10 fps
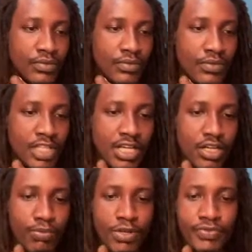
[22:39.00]
Yeah, a
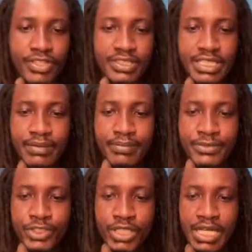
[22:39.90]
couple of things I'm
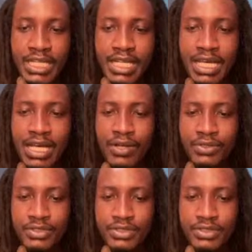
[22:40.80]
trying out.